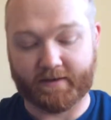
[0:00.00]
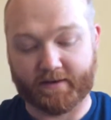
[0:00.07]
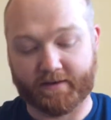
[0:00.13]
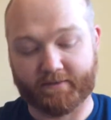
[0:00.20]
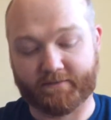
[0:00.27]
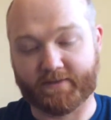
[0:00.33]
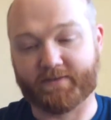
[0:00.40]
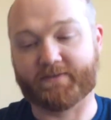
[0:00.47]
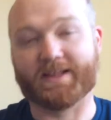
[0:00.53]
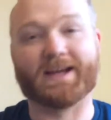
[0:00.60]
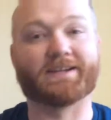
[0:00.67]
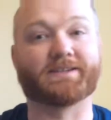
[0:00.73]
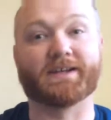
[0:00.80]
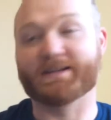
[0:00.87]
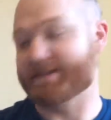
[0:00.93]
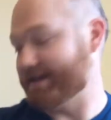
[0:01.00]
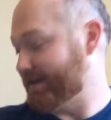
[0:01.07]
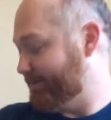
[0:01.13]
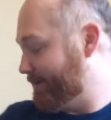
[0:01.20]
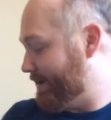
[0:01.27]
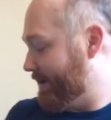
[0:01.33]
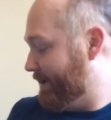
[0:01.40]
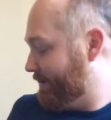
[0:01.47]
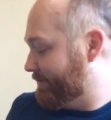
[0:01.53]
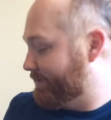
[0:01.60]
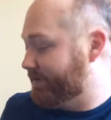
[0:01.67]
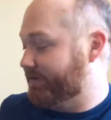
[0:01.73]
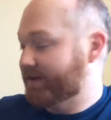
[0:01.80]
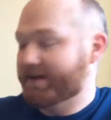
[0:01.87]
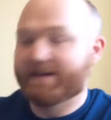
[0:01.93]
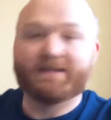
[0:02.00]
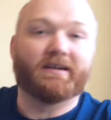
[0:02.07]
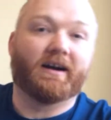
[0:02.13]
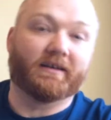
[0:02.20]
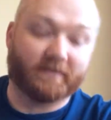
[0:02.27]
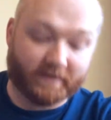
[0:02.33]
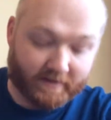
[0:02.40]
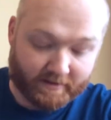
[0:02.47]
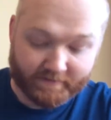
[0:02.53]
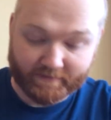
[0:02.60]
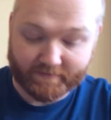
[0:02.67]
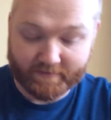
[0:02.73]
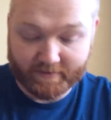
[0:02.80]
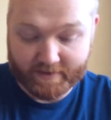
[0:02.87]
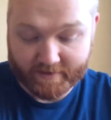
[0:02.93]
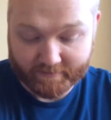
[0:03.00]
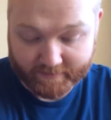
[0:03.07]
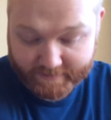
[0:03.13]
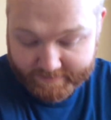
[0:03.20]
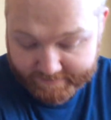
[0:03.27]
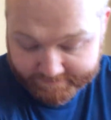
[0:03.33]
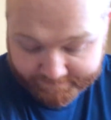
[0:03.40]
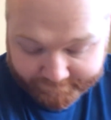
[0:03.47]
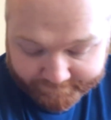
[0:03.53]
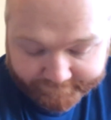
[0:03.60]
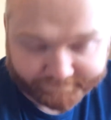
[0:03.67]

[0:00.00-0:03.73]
of the Flash 18 pack, so I love it for that reason.